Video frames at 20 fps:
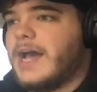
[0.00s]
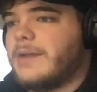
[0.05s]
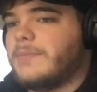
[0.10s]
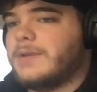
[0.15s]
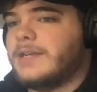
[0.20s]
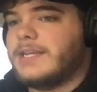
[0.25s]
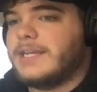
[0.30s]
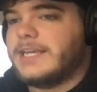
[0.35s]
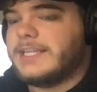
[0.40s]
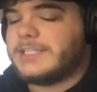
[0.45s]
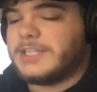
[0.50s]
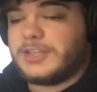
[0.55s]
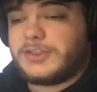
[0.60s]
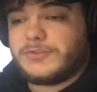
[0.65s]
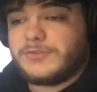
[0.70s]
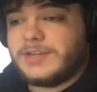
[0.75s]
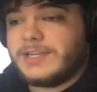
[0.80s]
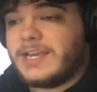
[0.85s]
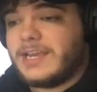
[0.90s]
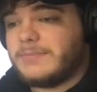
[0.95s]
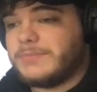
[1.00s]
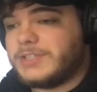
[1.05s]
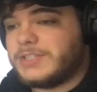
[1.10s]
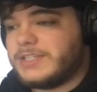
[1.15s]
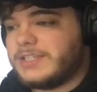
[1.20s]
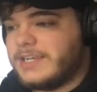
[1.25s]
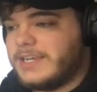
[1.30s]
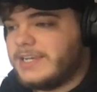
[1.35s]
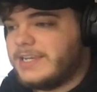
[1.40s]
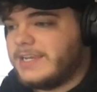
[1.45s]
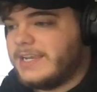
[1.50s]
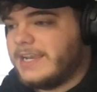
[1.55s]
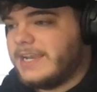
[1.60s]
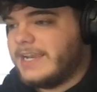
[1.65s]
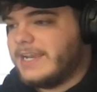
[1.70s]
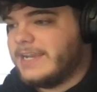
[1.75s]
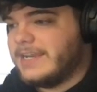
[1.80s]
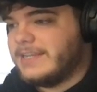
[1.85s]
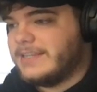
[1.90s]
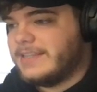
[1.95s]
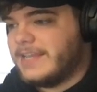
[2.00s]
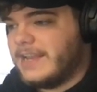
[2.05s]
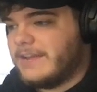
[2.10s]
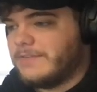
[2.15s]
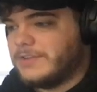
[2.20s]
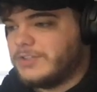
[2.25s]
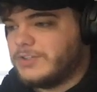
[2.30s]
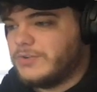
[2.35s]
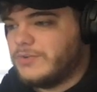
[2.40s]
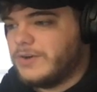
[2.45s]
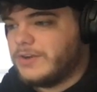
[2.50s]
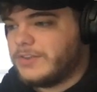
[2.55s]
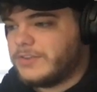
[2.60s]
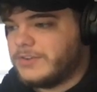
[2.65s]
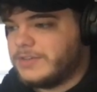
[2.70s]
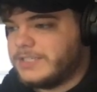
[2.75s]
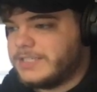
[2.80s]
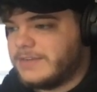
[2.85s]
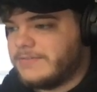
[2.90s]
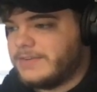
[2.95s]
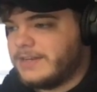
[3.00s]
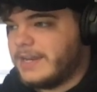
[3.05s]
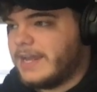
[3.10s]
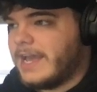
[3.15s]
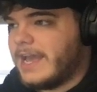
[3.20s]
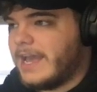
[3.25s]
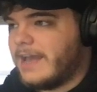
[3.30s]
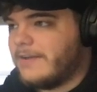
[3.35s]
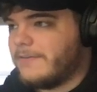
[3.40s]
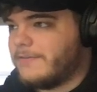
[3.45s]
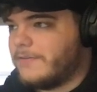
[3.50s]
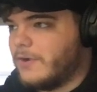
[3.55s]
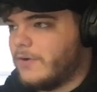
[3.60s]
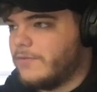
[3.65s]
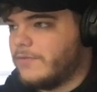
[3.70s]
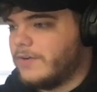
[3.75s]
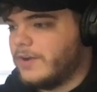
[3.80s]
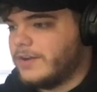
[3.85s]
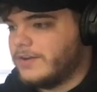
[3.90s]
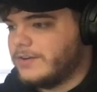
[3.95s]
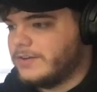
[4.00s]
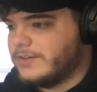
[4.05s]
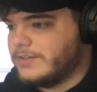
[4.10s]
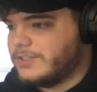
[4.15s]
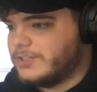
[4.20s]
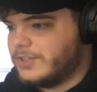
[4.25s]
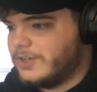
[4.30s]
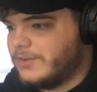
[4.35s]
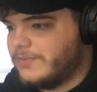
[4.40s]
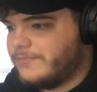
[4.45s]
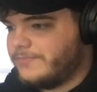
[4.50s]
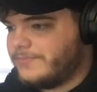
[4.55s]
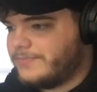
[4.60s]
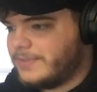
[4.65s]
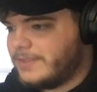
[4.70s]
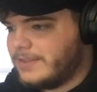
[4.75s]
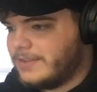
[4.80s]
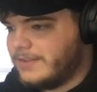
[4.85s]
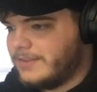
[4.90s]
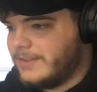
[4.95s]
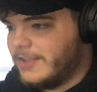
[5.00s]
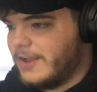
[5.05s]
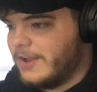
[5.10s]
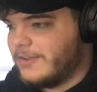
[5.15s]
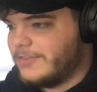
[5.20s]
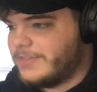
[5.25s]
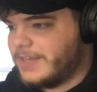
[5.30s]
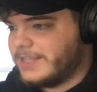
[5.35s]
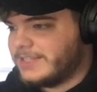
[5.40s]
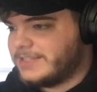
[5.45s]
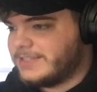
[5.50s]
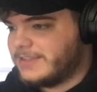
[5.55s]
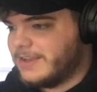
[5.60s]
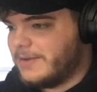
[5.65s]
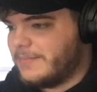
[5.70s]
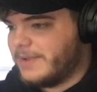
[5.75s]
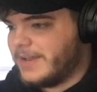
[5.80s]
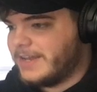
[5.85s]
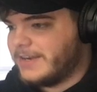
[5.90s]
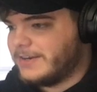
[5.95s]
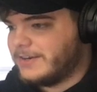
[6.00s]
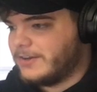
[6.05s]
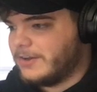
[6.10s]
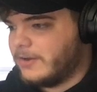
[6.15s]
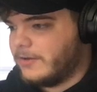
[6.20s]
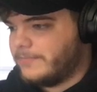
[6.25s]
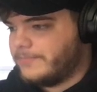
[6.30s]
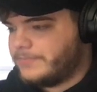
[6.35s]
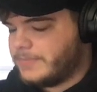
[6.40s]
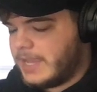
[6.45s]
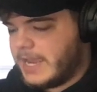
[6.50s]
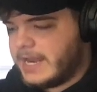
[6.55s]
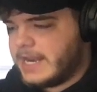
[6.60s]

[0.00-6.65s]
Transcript: I mean, it's a 3-game slate, and they have a 237.5 over-under, so no, that's not bad at all.